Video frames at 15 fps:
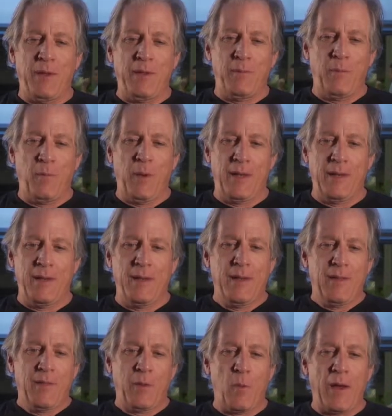when
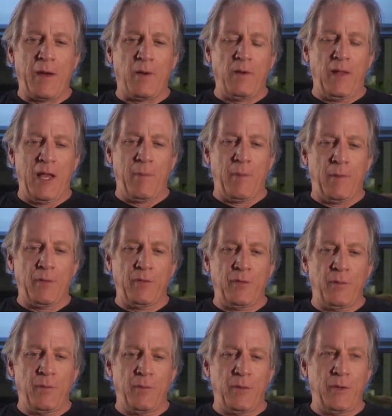the record
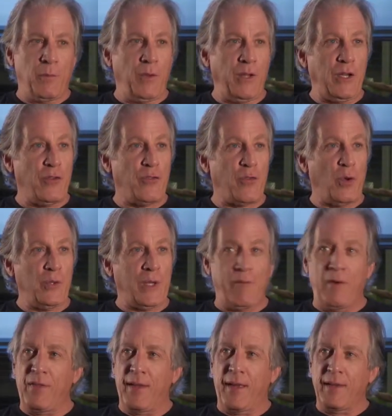labels really controlled
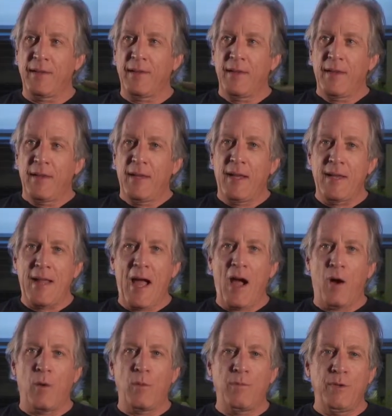everything, and
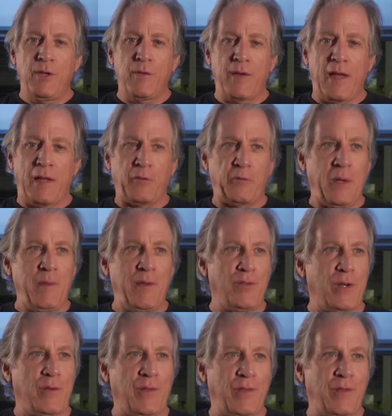now you've got streaming
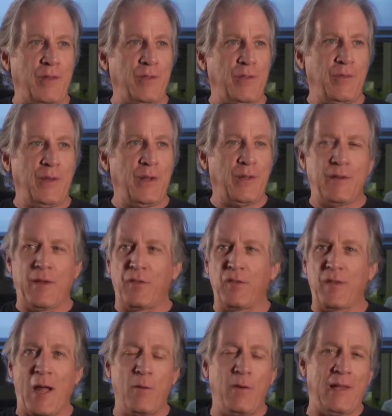services, you know, you've got
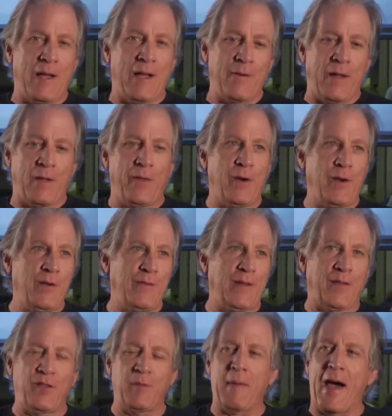SoundCloud out there, you've
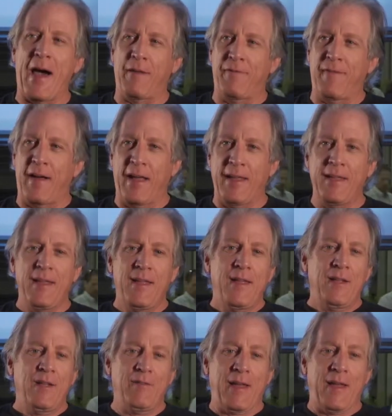got Spotify,
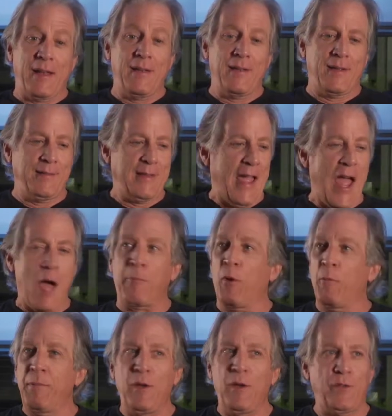you've got
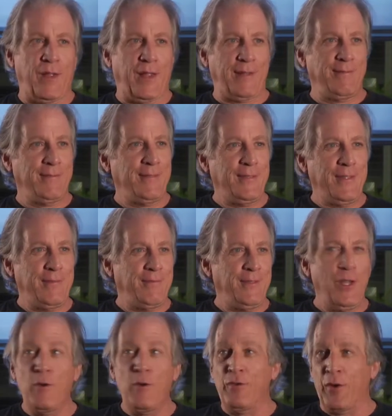Apple Music,
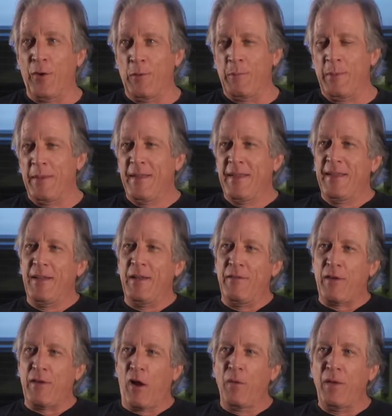YouTube, you know,
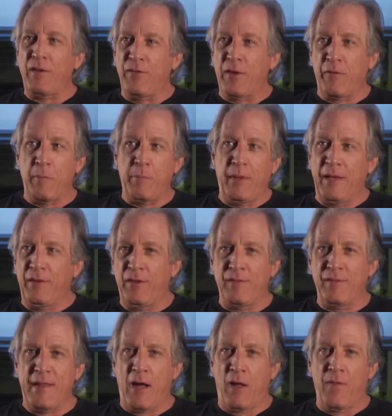you've got all these different
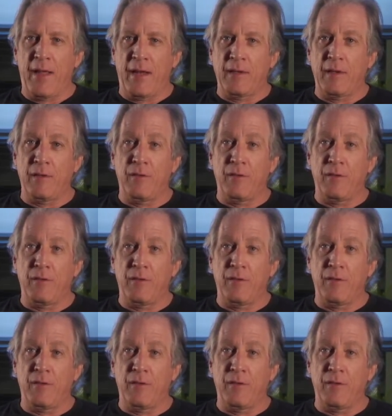places now that